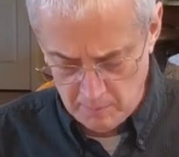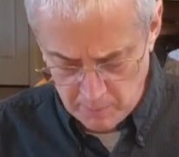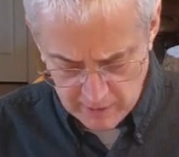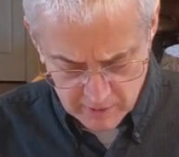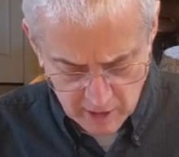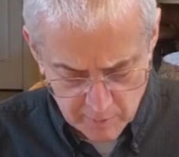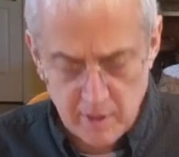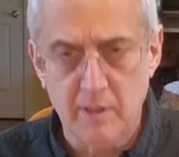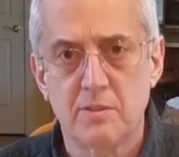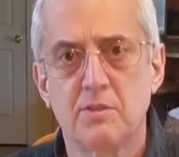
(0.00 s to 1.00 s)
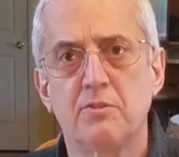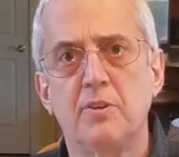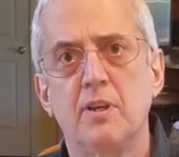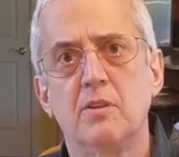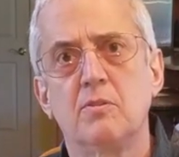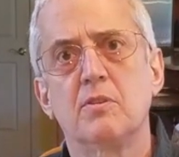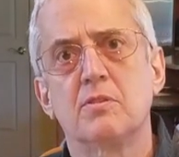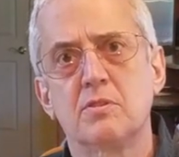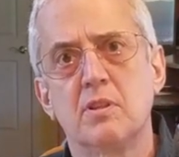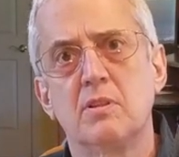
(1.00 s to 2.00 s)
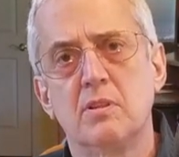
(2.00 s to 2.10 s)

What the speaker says: by Dominique Stefano, the son